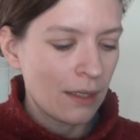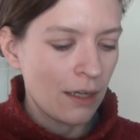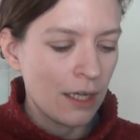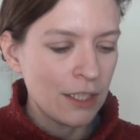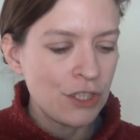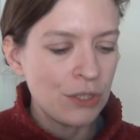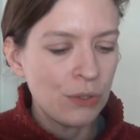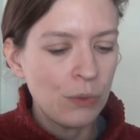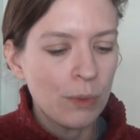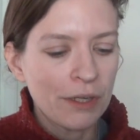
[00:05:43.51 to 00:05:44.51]
on
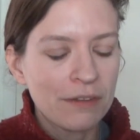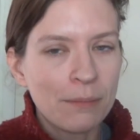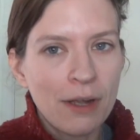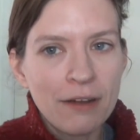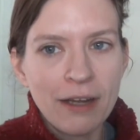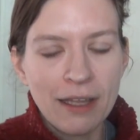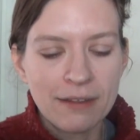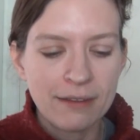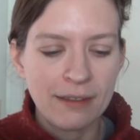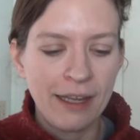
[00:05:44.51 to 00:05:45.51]
to works in
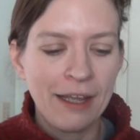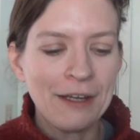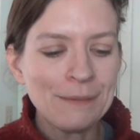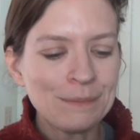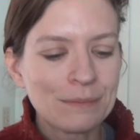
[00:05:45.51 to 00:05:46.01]
progress. Now,